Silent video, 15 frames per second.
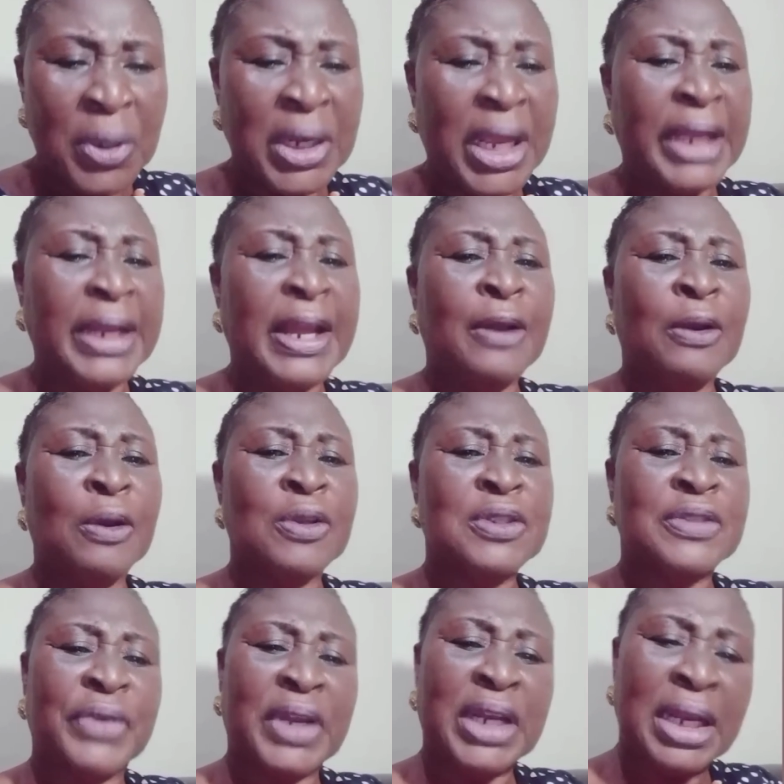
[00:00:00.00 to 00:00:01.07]
When I now
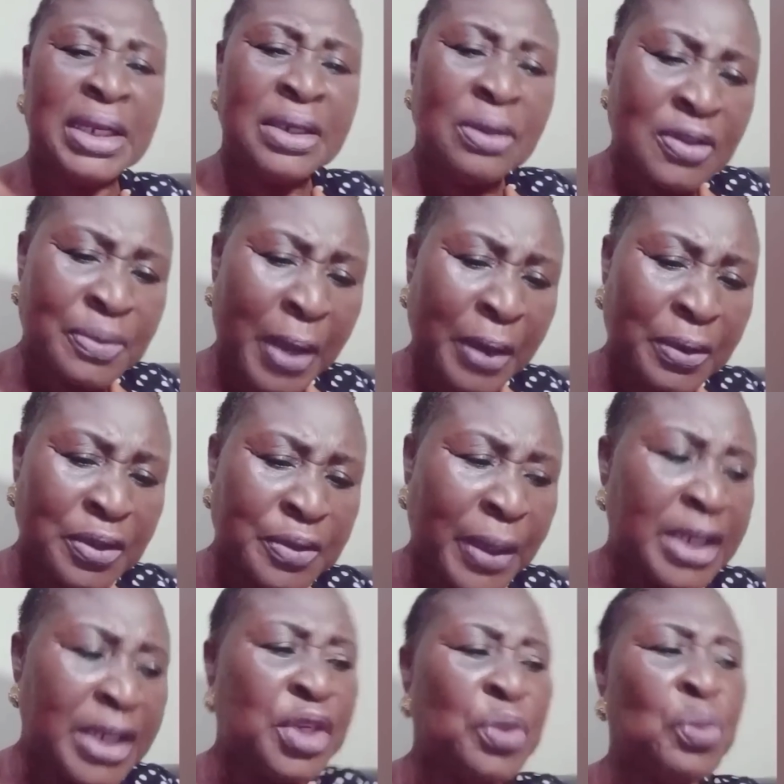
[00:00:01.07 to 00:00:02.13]
finally lost my
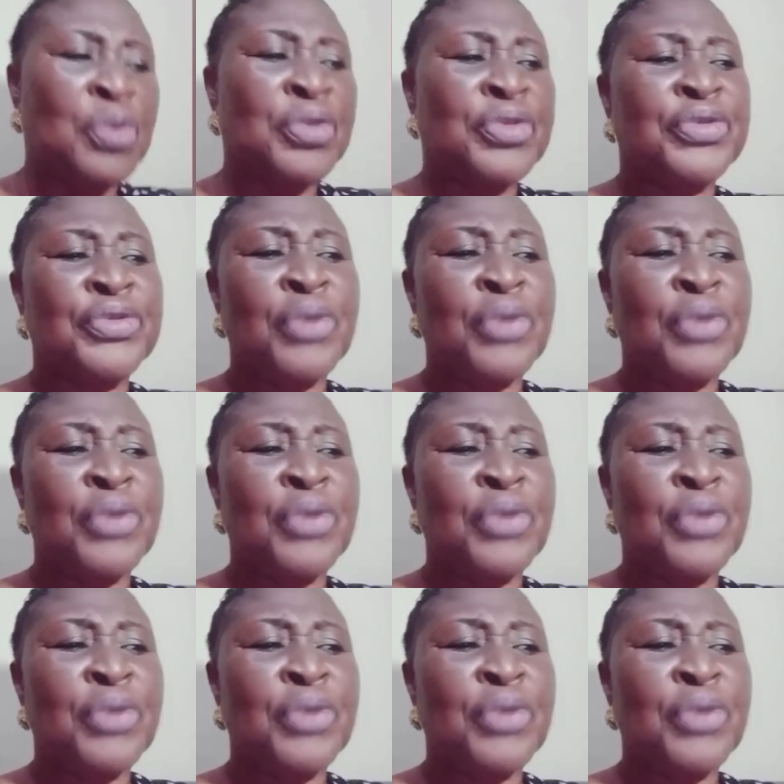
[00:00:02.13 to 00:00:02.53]
husband, he will